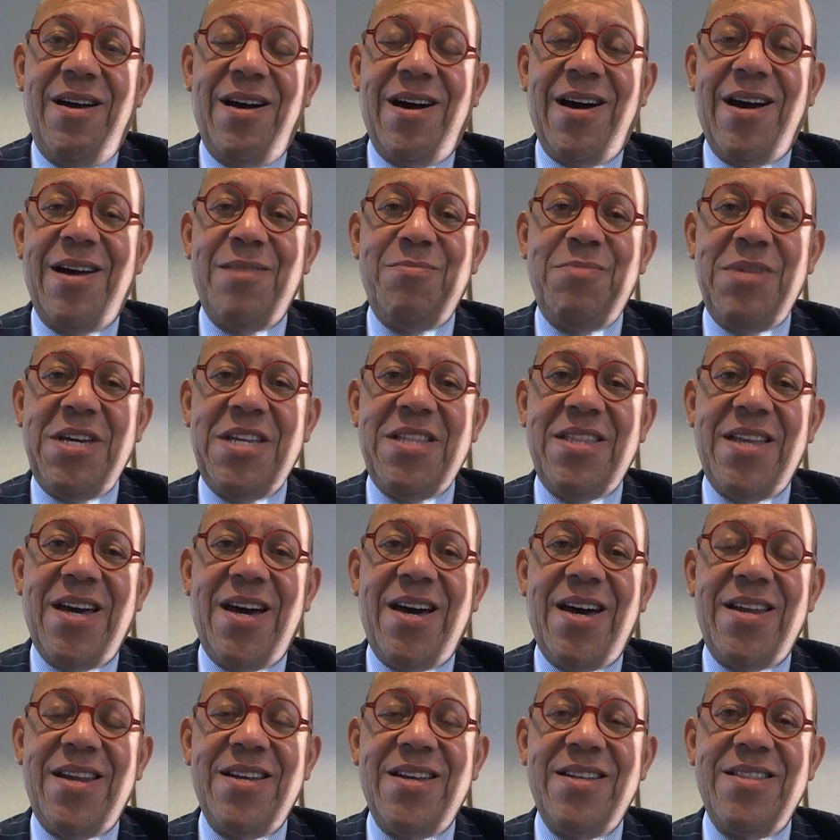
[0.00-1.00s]
I mean
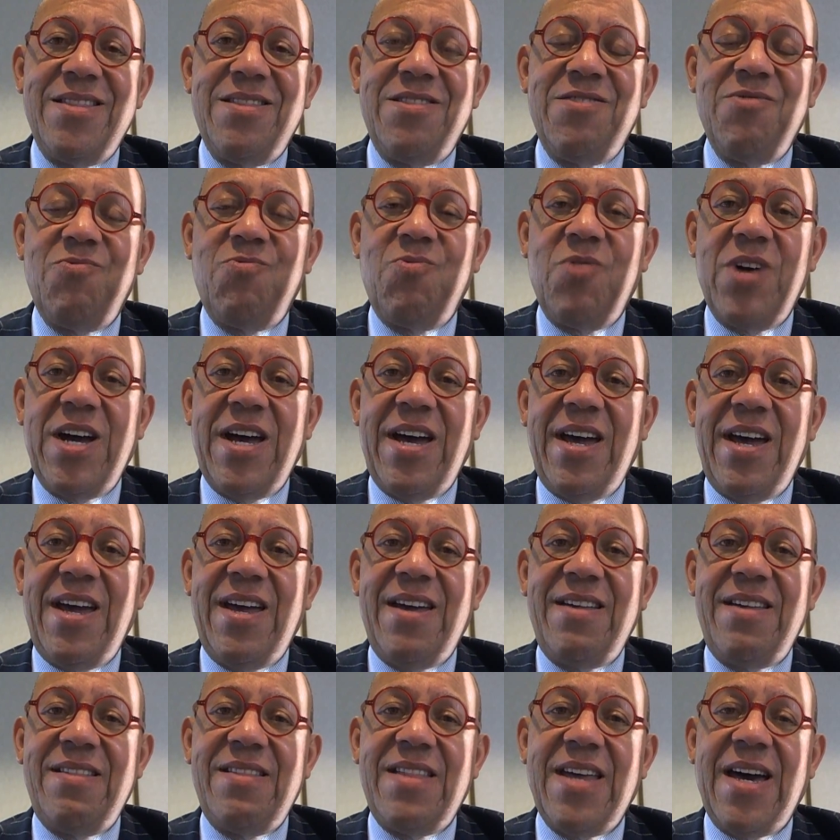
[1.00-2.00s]
that in the
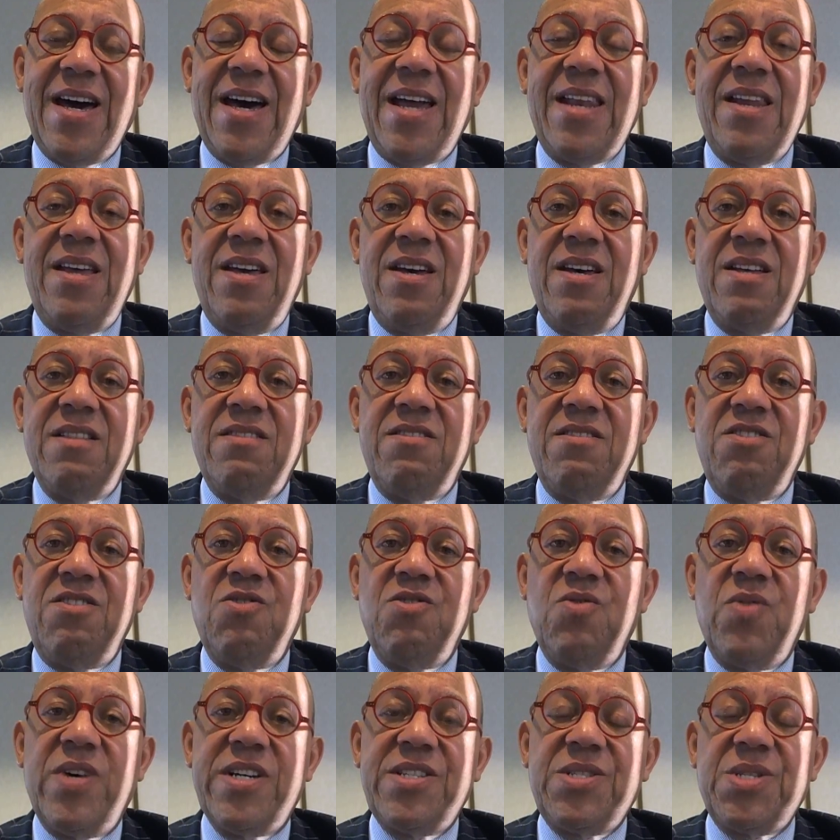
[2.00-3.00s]
way that the
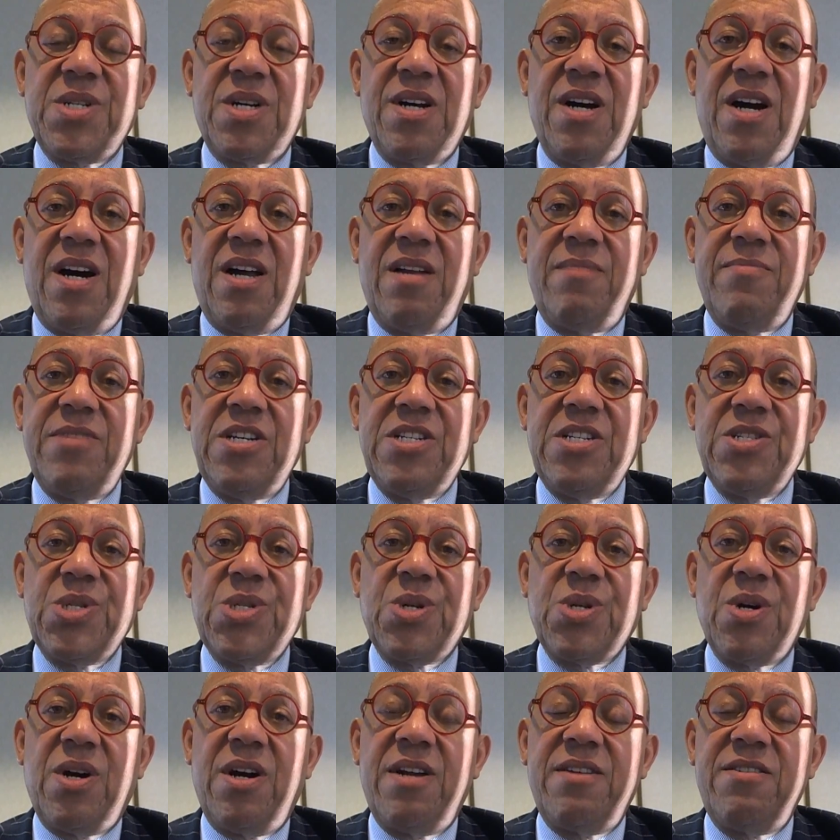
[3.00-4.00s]
U.S. economy is
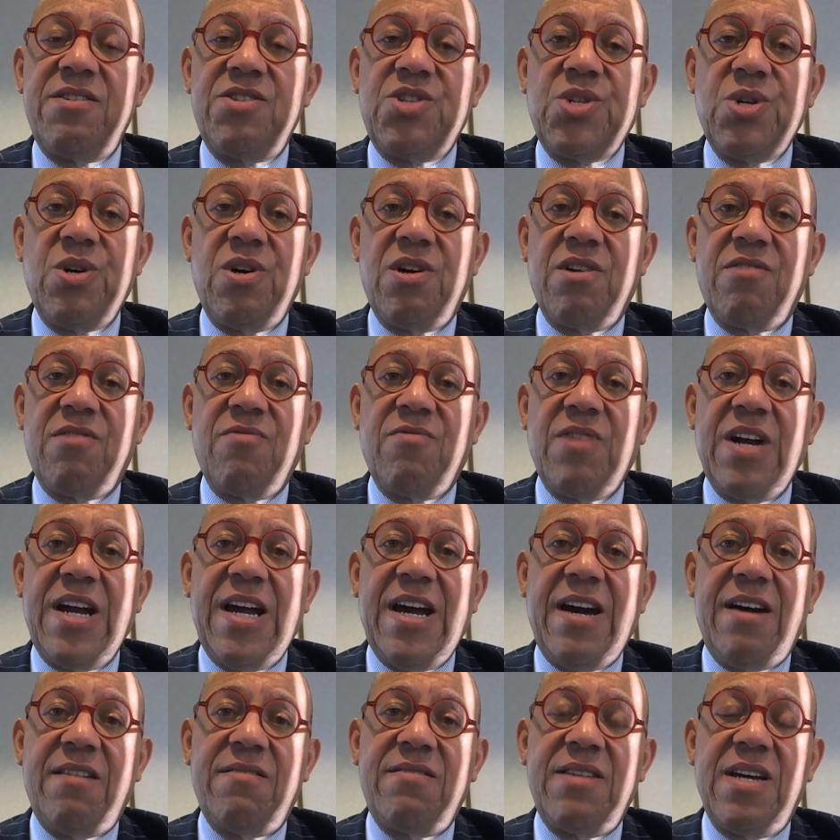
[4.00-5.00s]
starting to turn
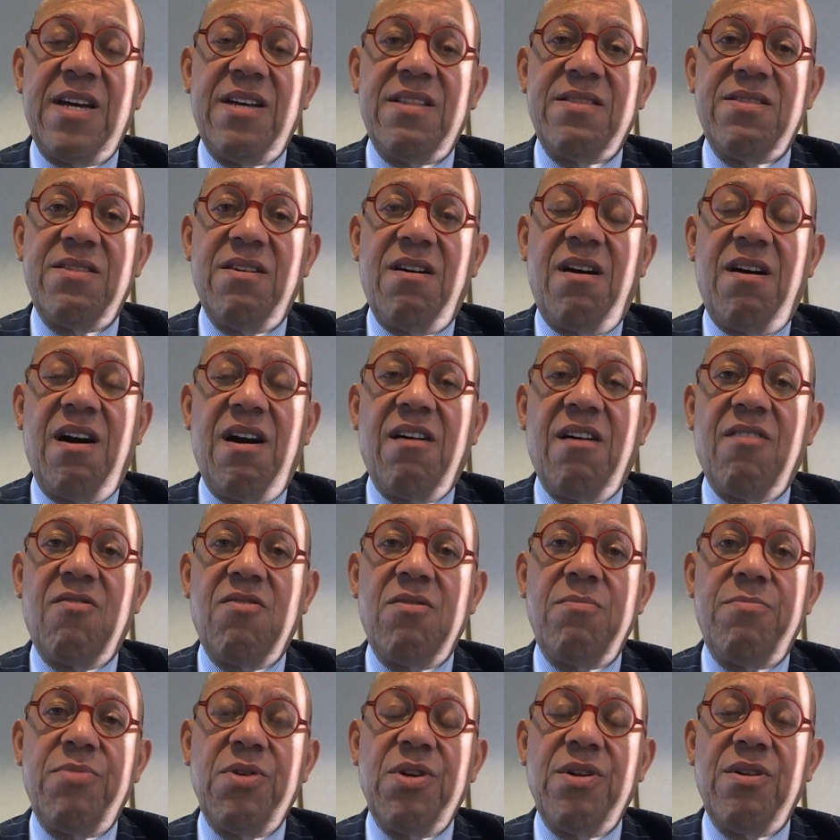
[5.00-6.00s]
around and the
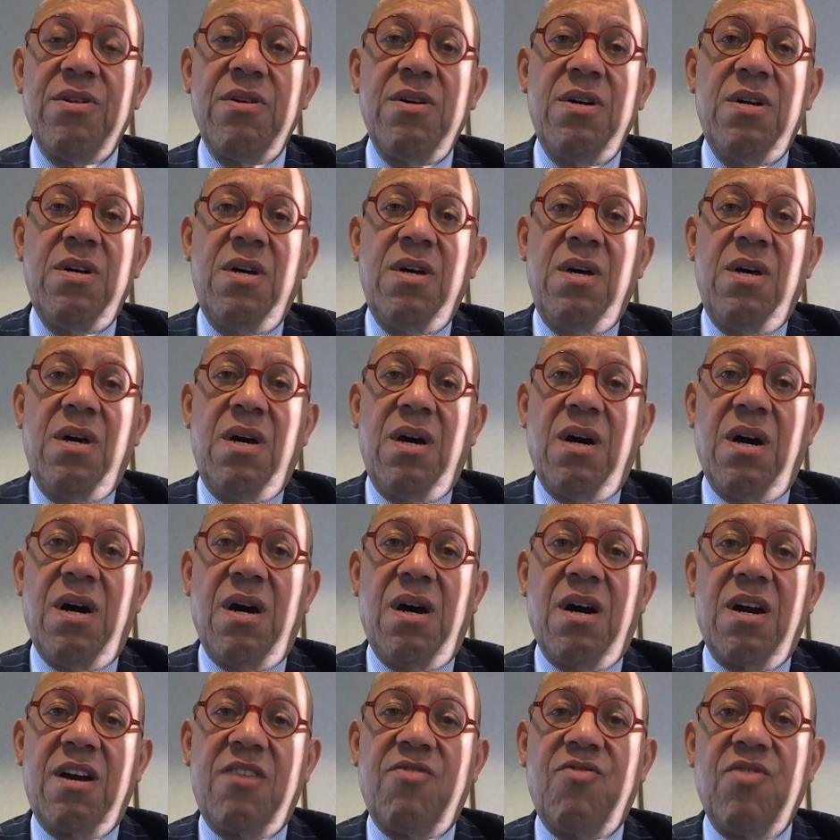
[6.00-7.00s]
horrible
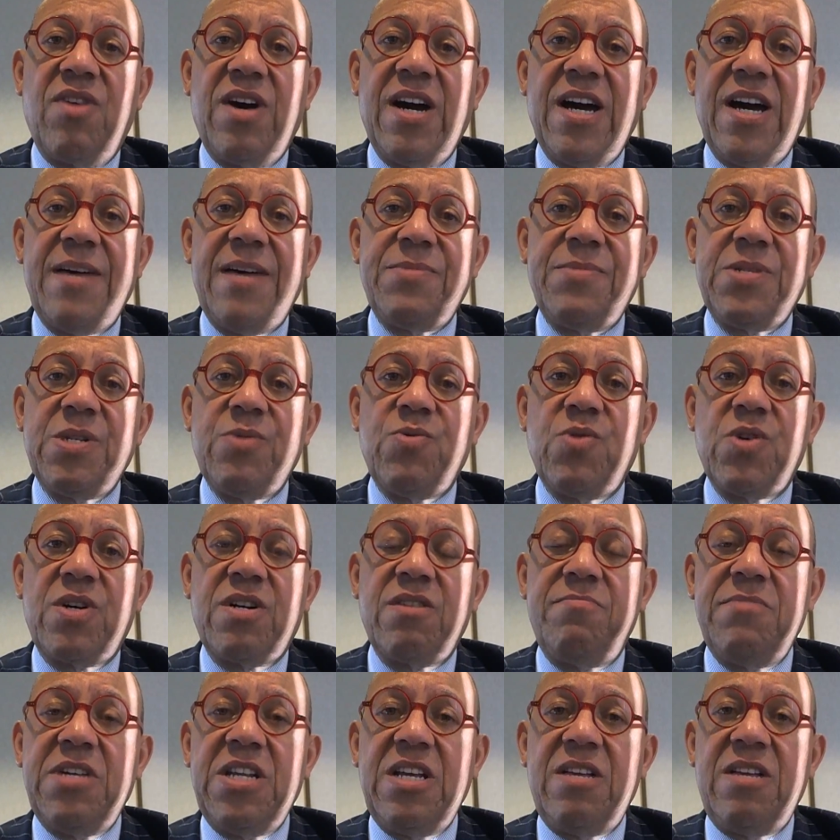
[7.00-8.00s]
crimes that were
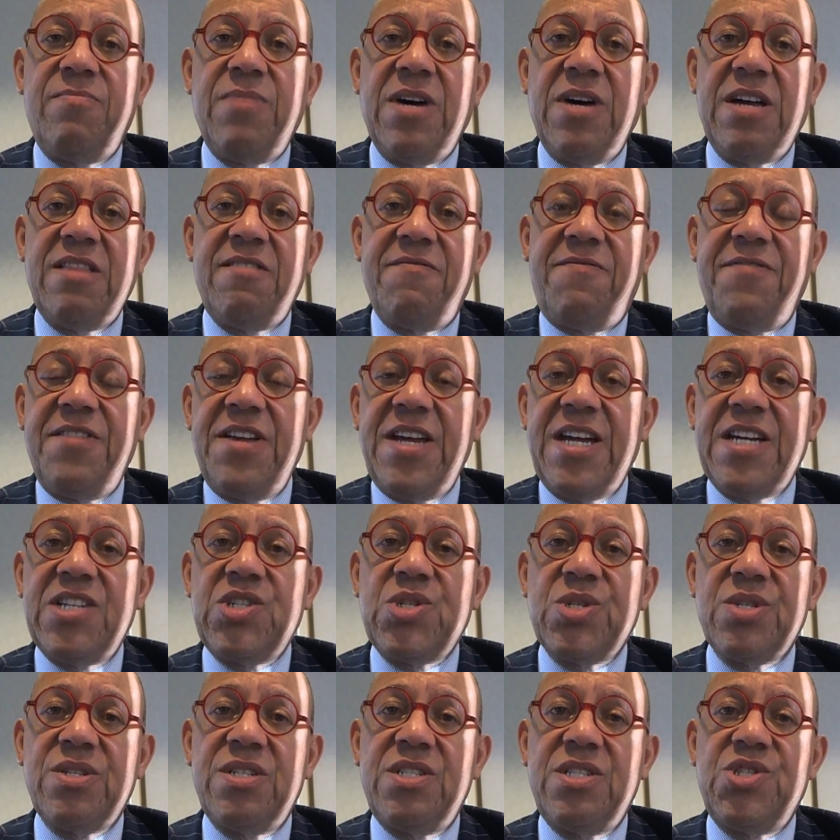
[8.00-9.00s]
committed by the
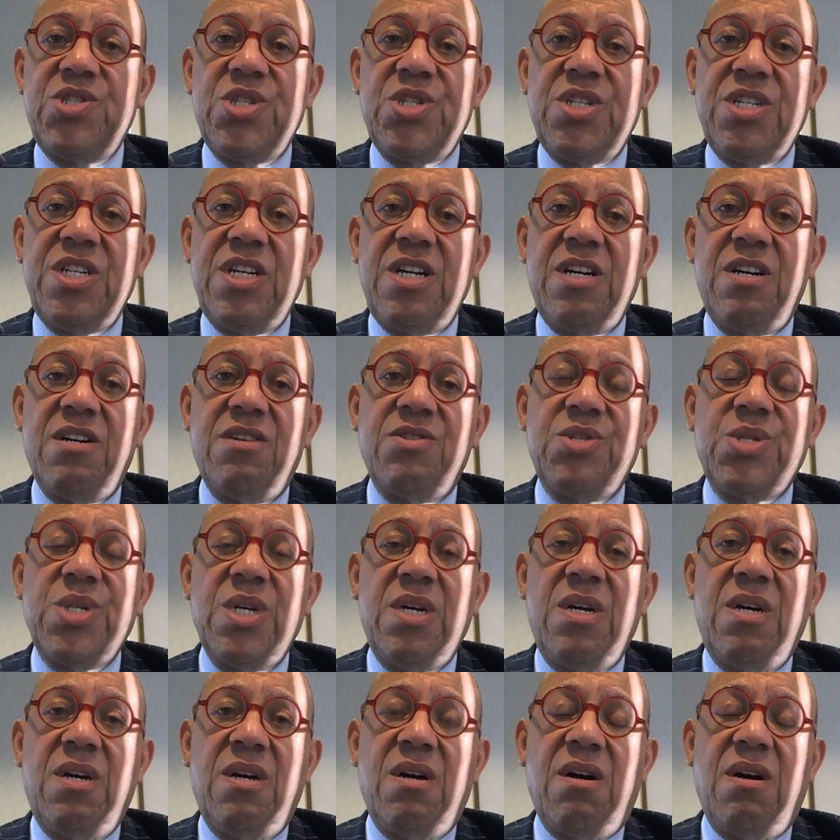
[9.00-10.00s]
financial engineers
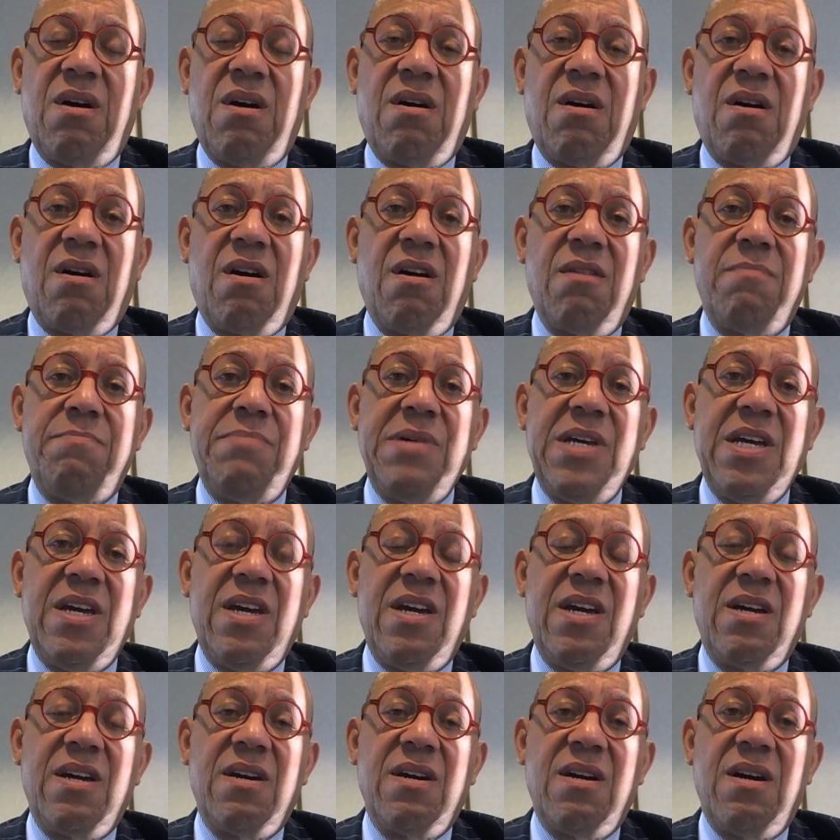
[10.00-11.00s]
are
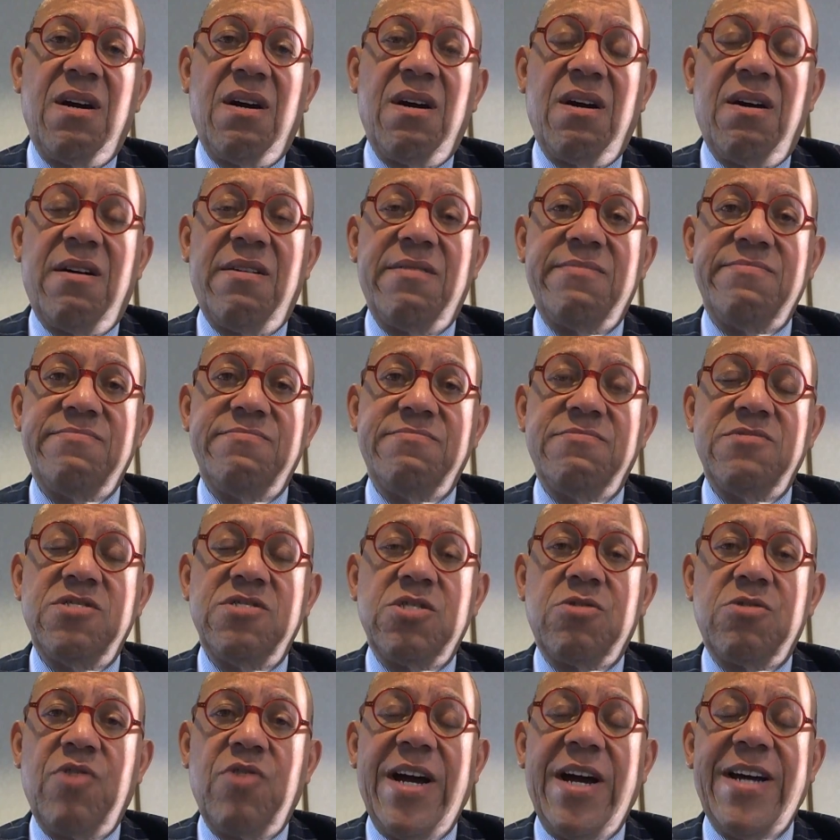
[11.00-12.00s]
being
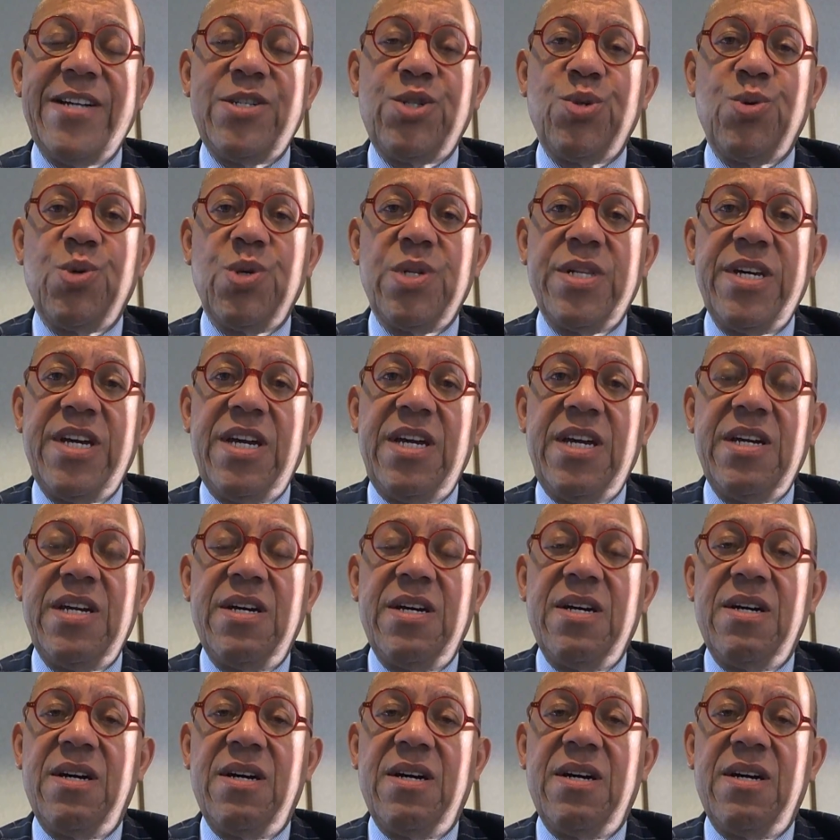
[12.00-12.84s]
gradually